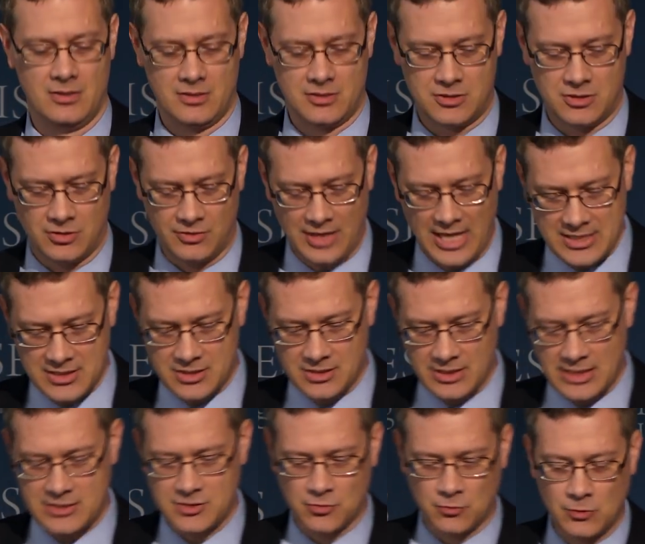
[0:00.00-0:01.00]
So that's,
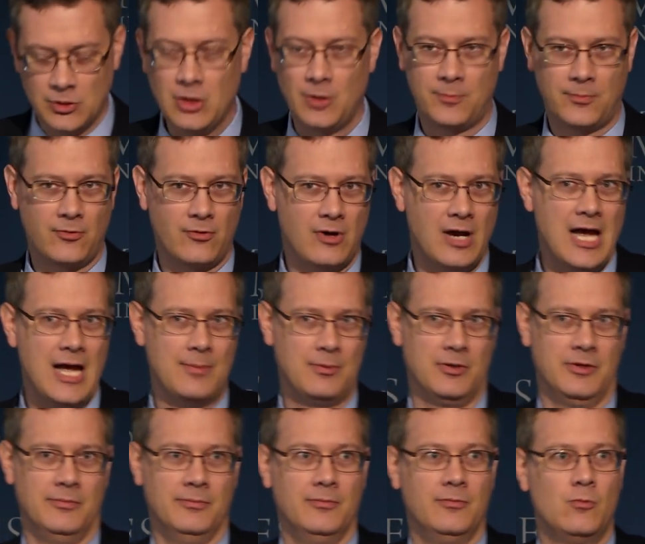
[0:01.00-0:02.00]
that's a real
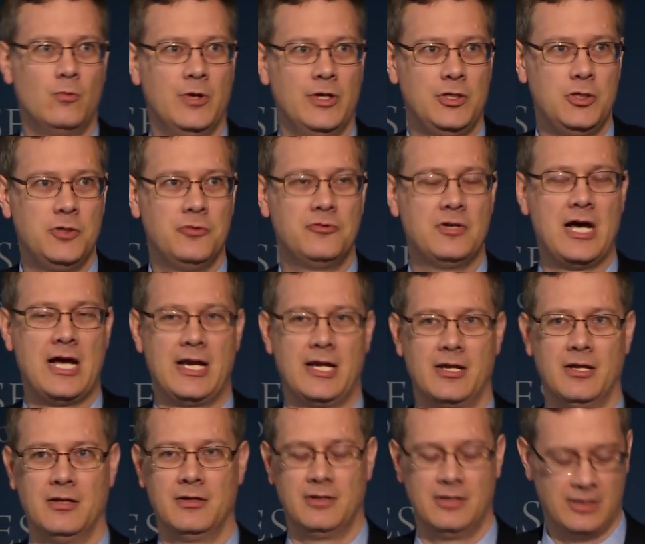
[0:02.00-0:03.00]
problem when you've got
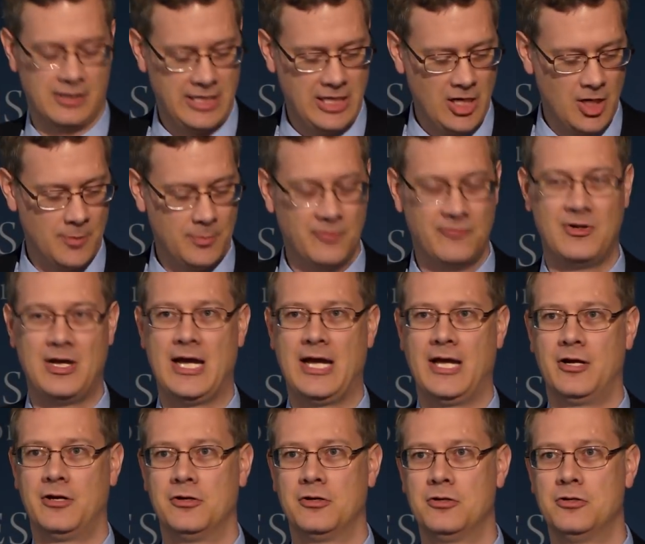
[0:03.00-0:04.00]
a, a care
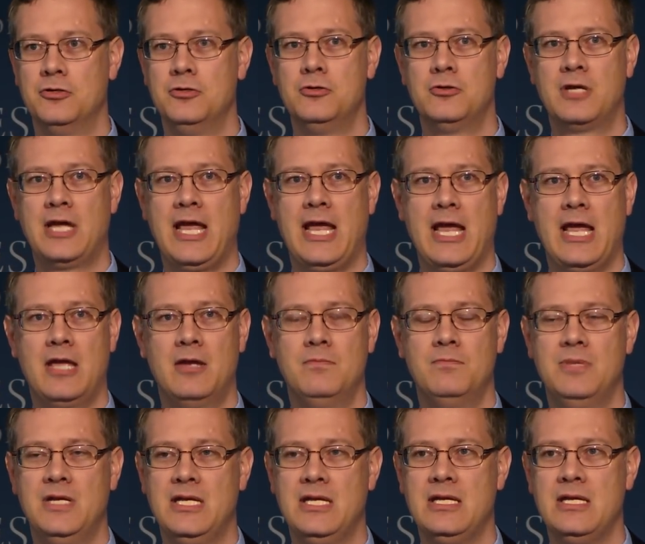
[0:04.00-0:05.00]
provider who can
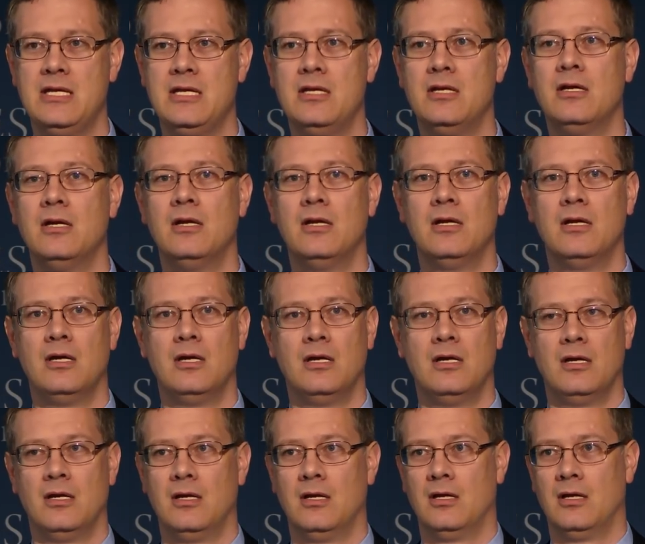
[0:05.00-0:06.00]
be
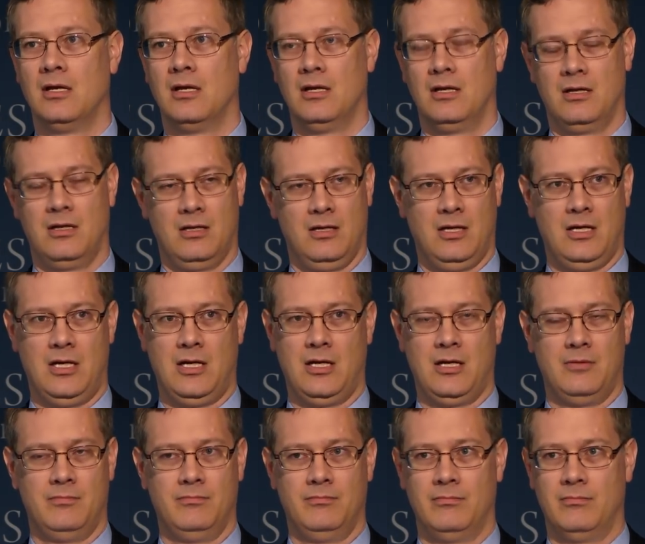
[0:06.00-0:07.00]

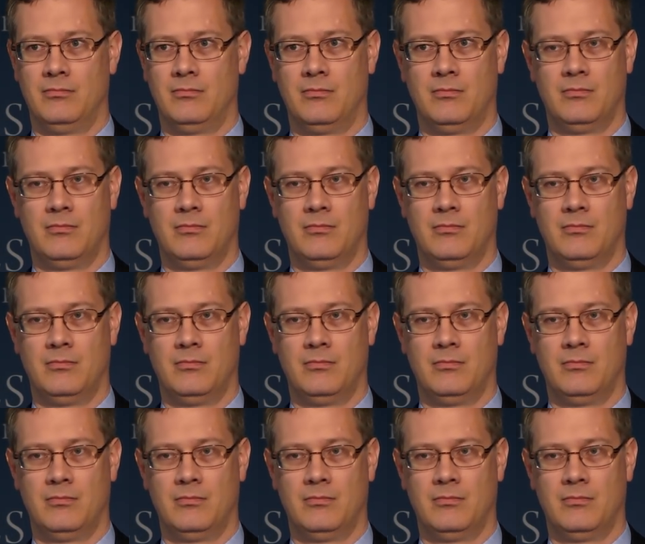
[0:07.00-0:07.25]
um,